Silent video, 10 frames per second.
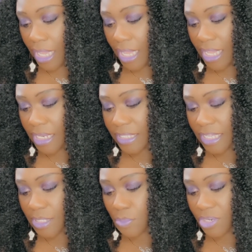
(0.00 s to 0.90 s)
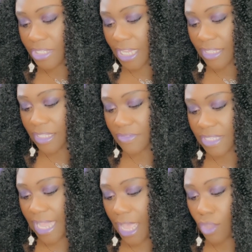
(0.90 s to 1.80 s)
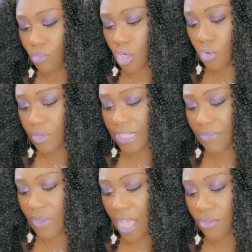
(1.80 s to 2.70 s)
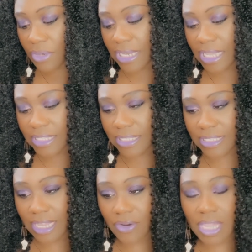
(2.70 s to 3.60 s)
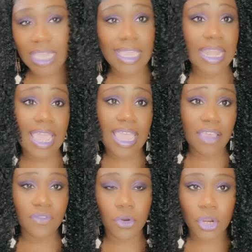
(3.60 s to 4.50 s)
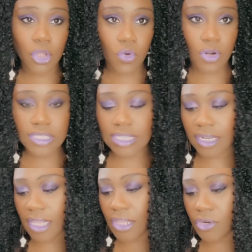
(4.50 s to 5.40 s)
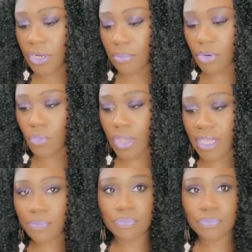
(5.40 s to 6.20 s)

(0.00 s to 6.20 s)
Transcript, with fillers: And it says protective style, no leave out necessary. And I have her, of course, in the color number 1.